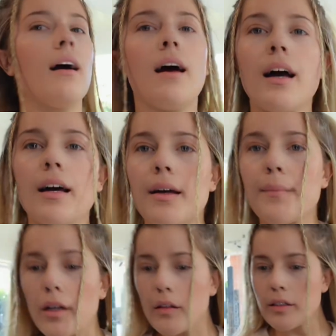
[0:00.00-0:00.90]
I'm
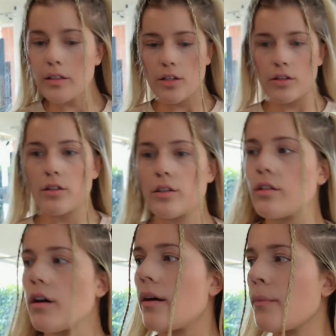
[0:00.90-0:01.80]
going
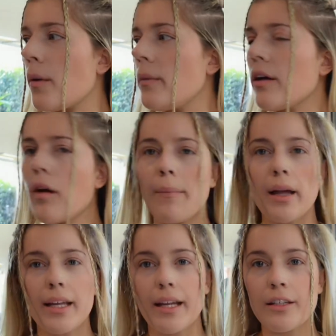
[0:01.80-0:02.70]
to probably grab
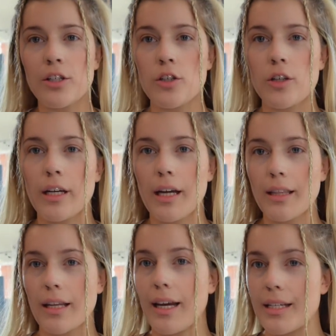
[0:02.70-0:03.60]
like an energy drink and
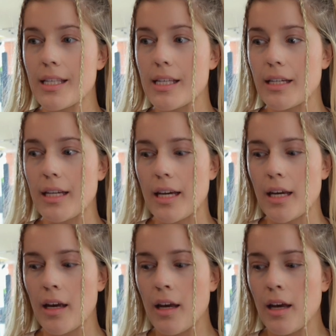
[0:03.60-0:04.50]
then head to Sydney.